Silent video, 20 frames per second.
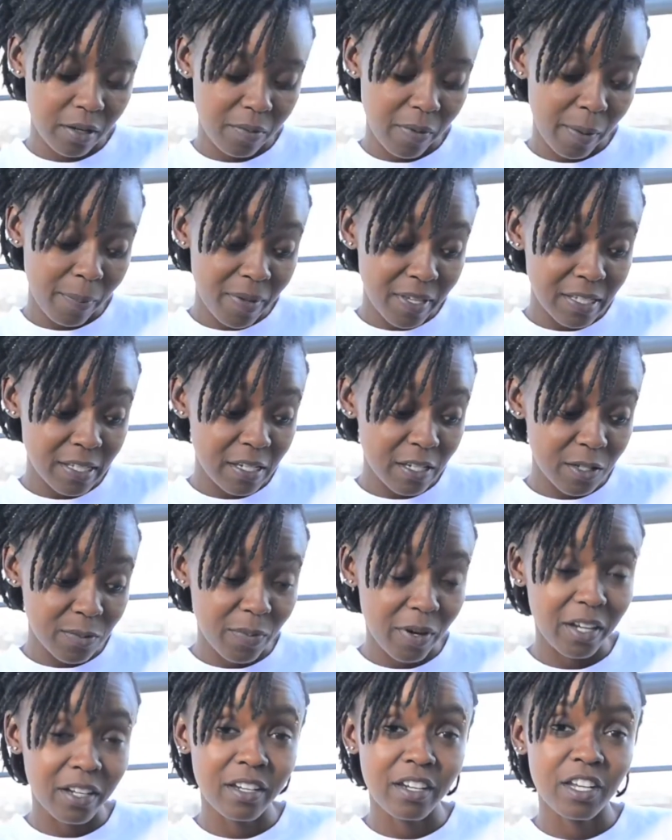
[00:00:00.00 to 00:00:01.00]
partner, my
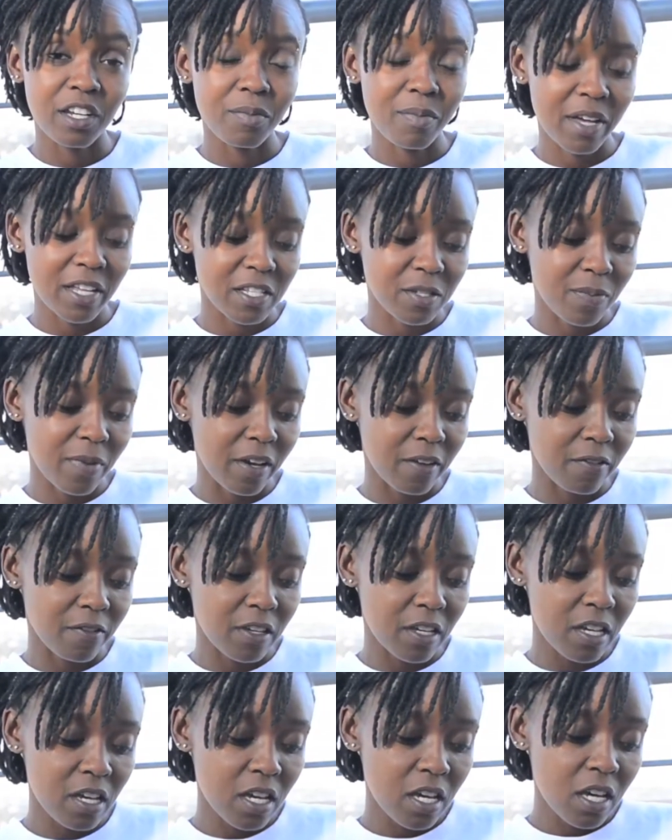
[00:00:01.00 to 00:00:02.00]
business partner in Max
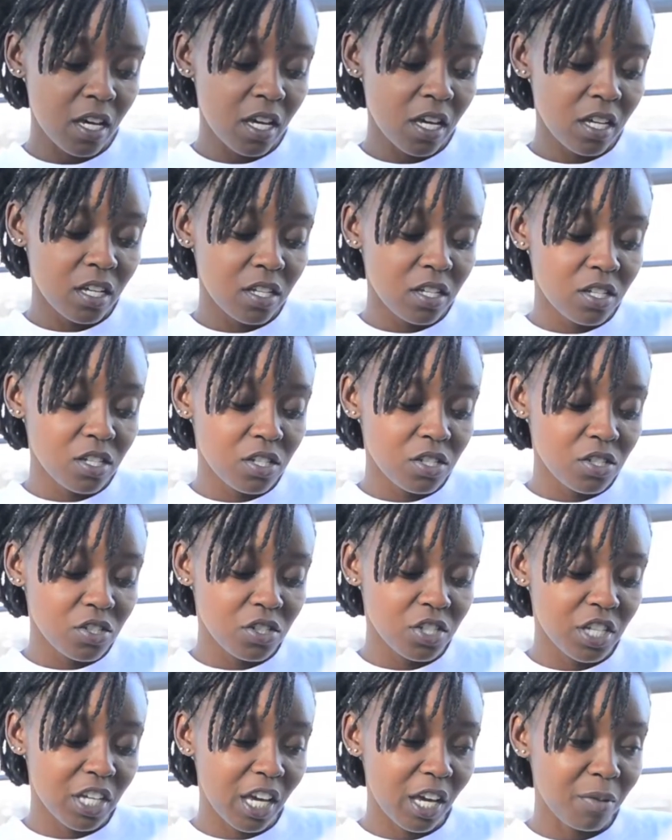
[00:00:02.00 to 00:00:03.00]
5
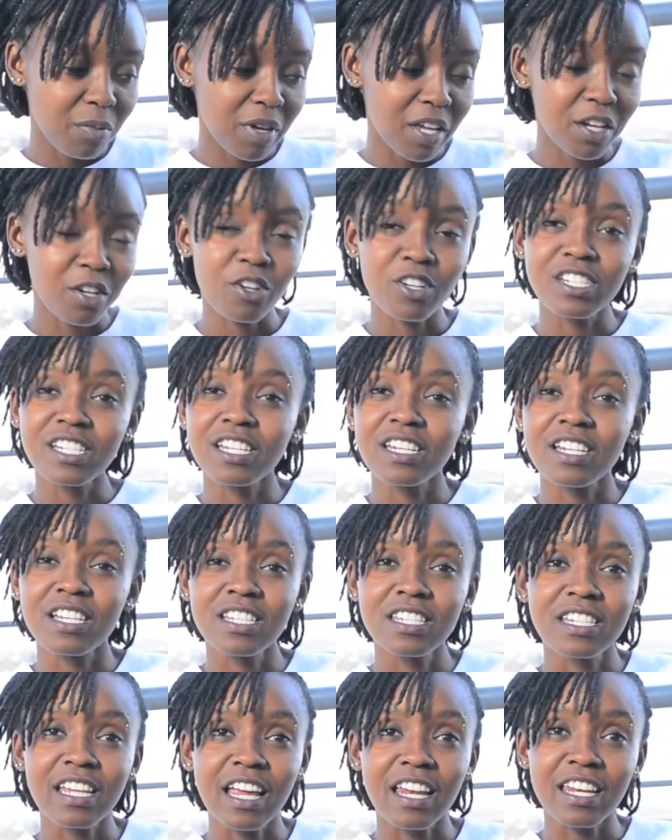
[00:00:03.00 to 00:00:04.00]
She came in not
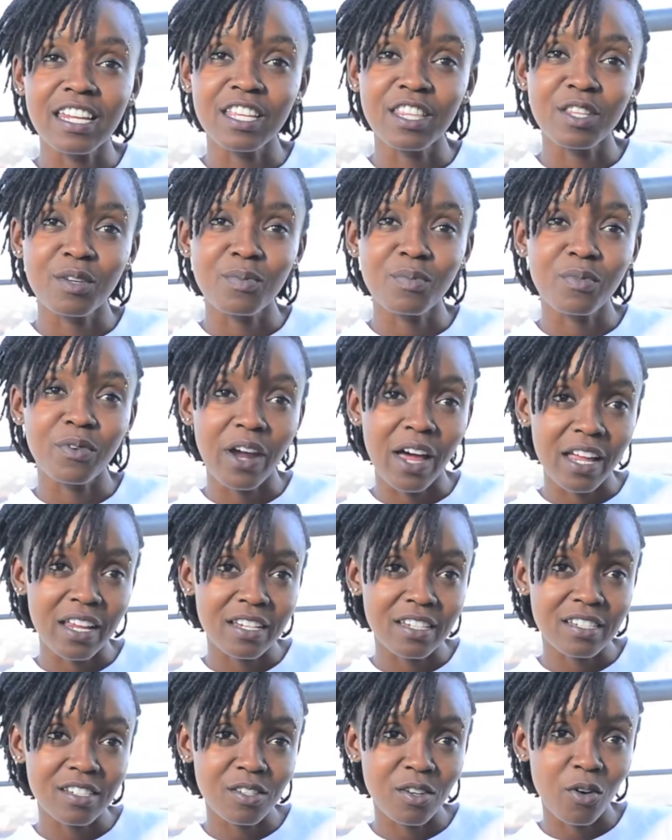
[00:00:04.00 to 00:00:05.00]
understanding the
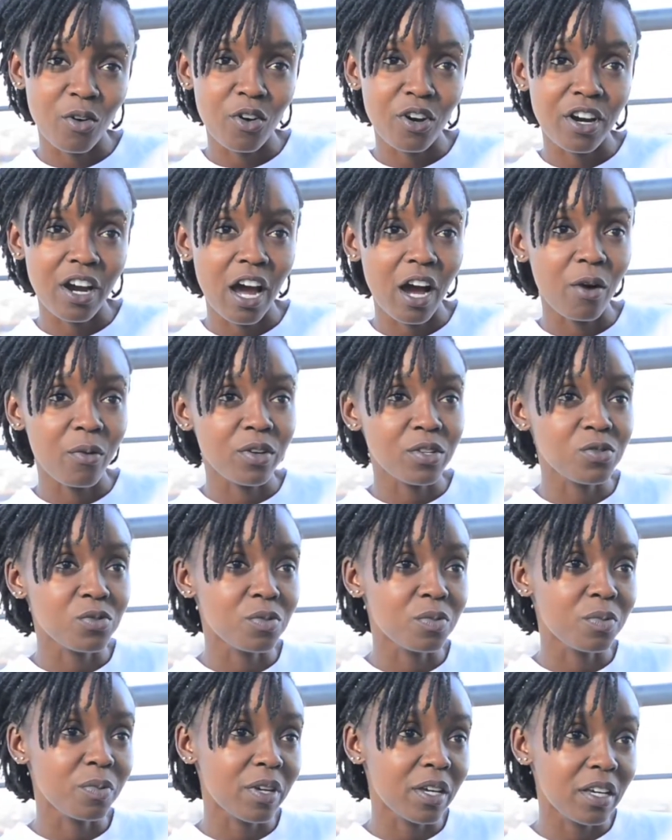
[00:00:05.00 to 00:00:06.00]
brand or how
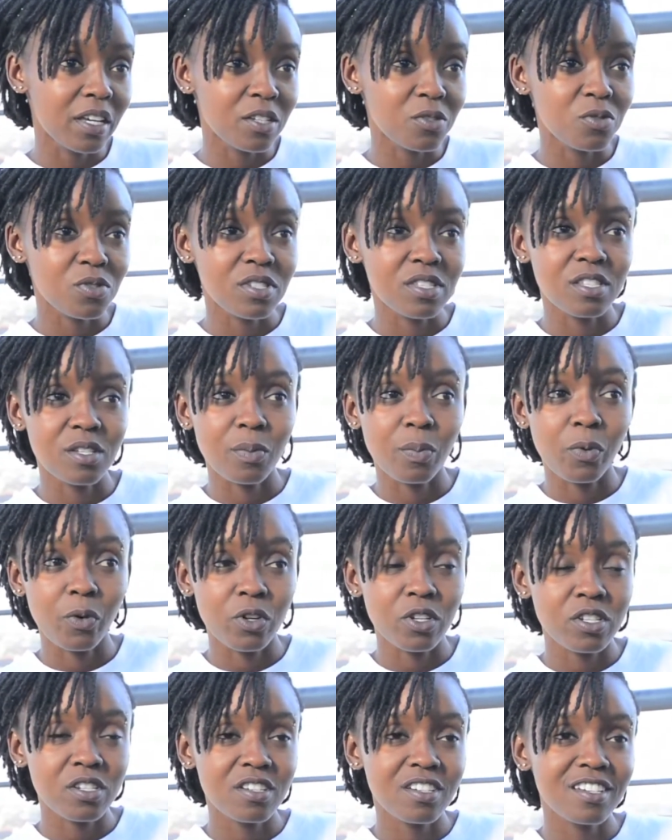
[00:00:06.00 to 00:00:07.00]
it would be. It was
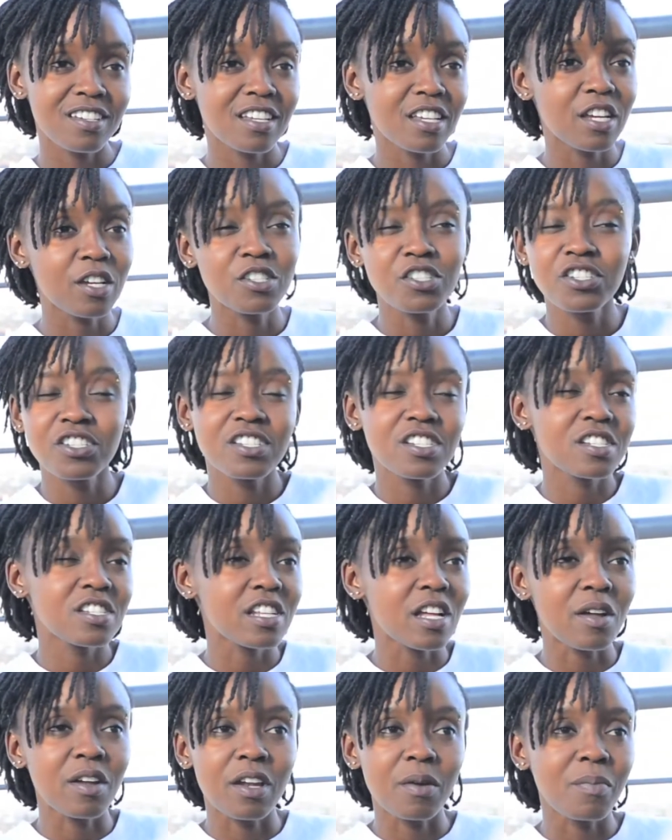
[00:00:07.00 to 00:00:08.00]
support.
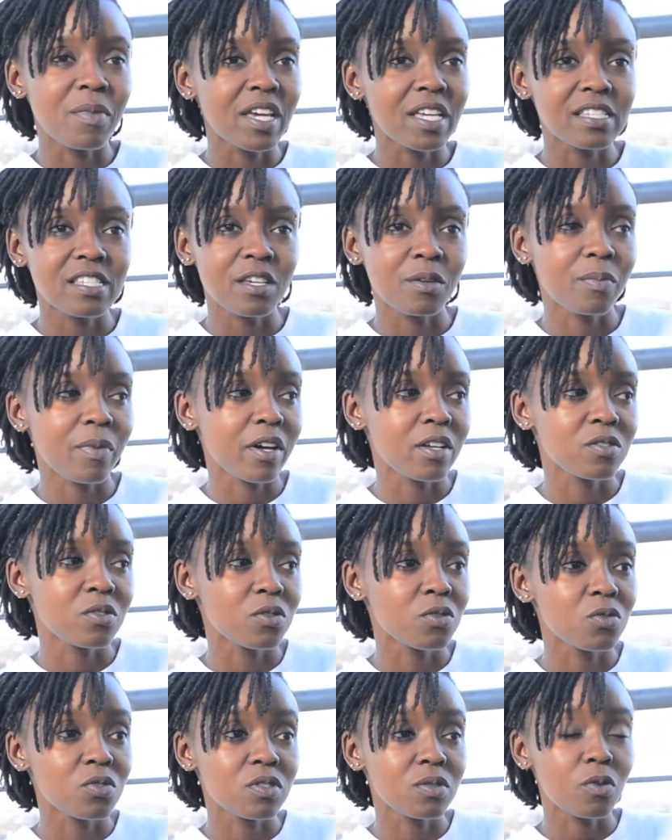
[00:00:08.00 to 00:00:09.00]
She's just an amazing
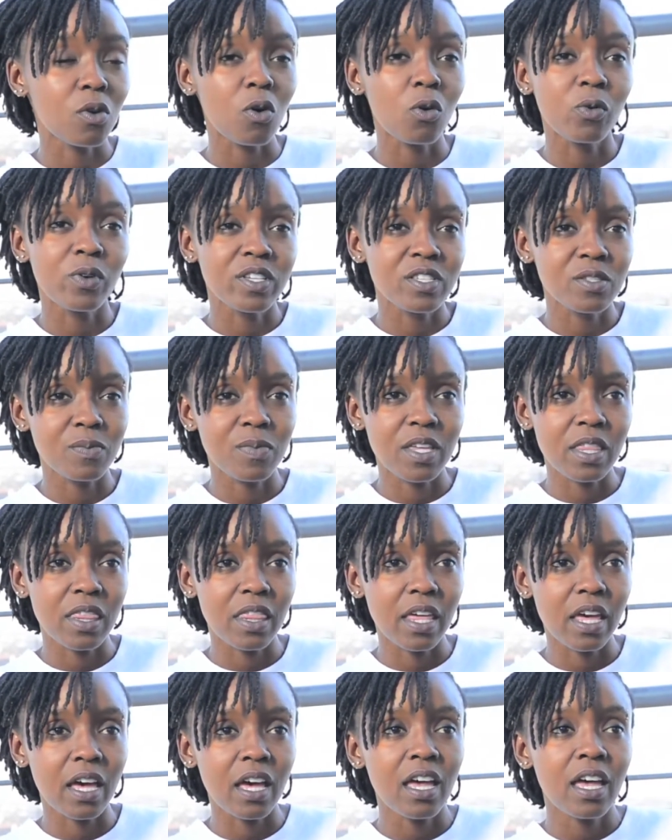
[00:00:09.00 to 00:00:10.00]
person who's always
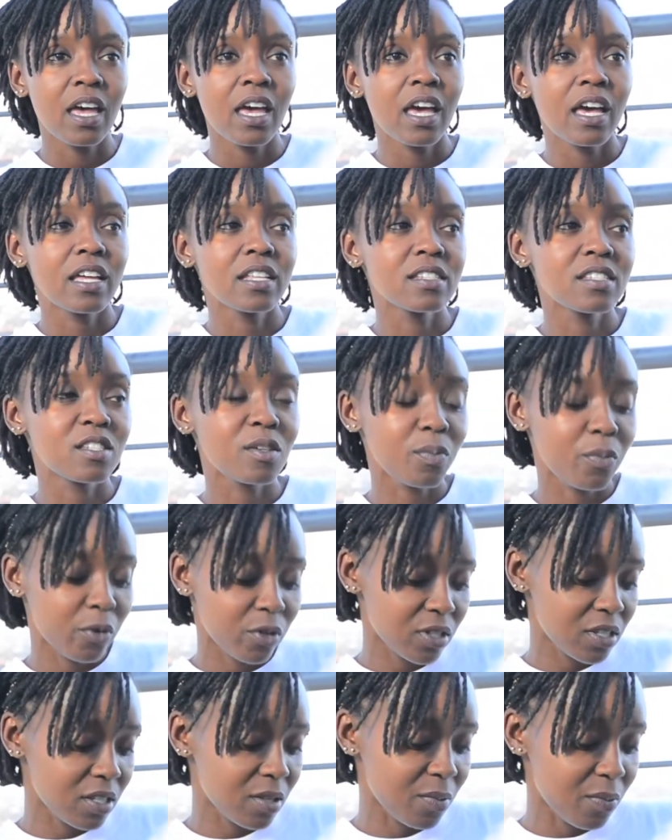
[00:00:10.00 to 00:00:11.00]
been there and
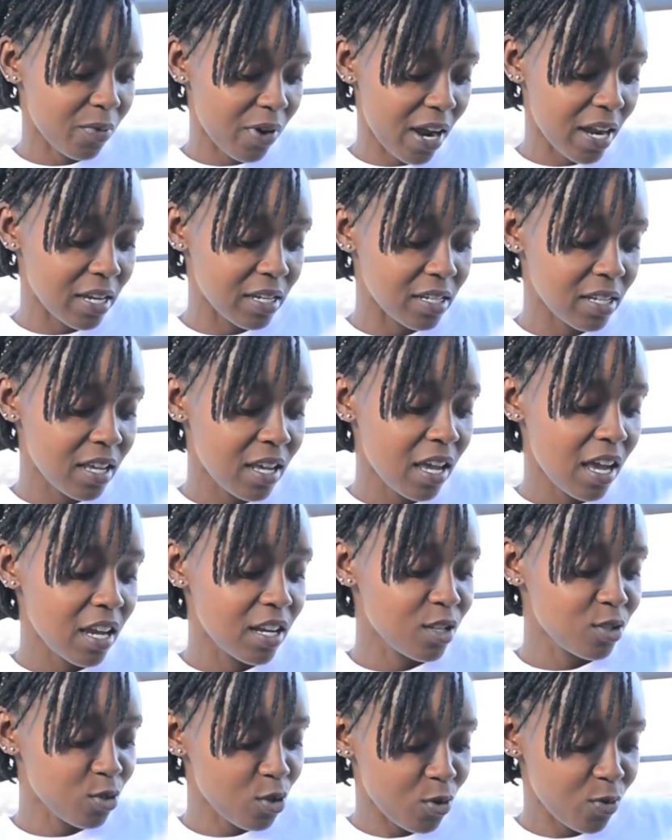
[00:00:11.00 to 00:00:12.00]
supports the brand
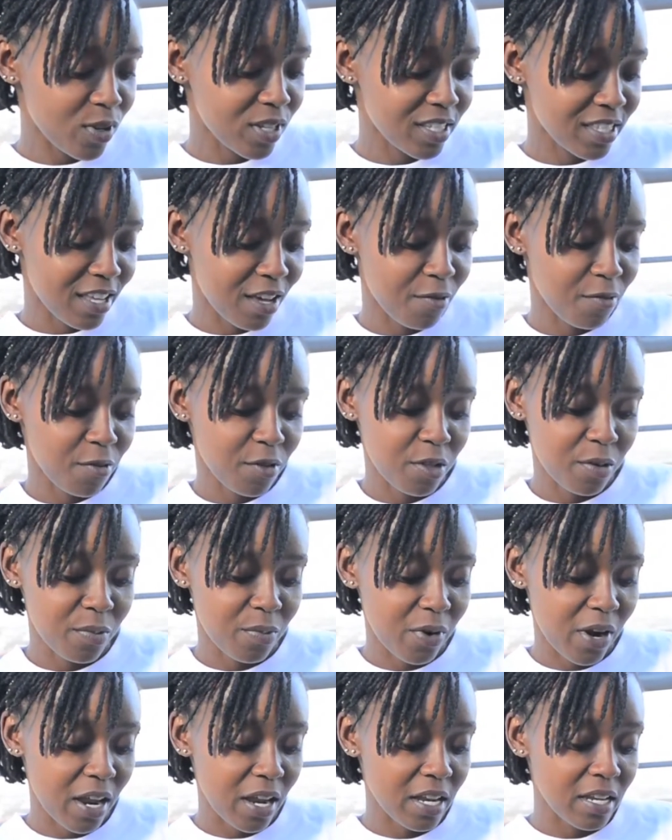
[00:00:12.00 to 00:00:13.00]
and is always there
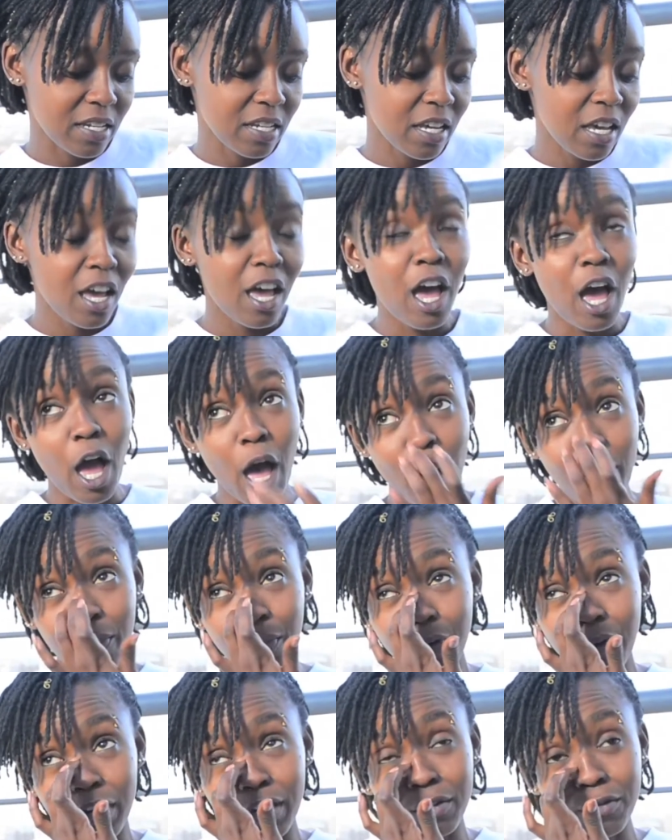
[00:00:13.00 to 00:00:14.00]
for the brand.
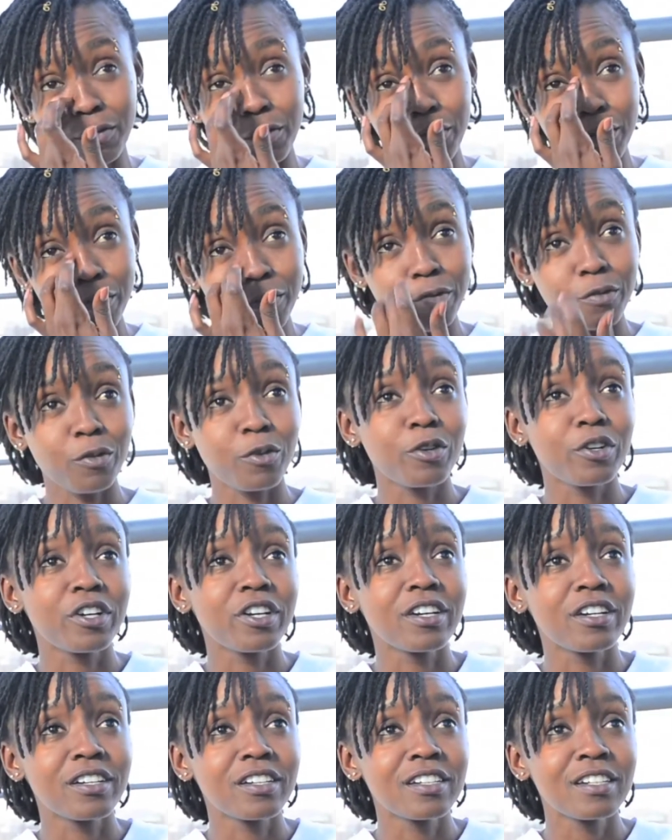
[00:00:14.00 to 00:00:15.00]
I'm grateful
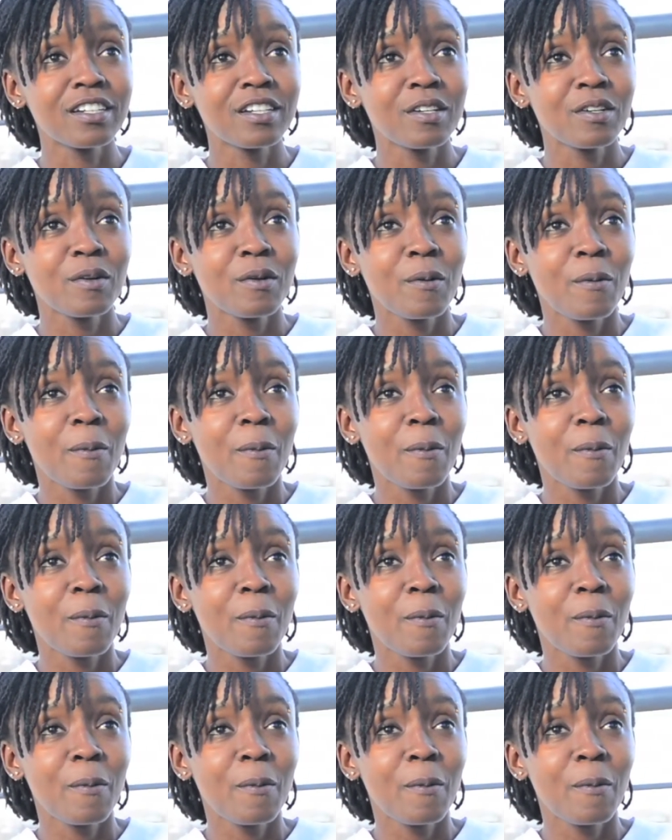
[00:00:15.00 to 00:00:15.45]
for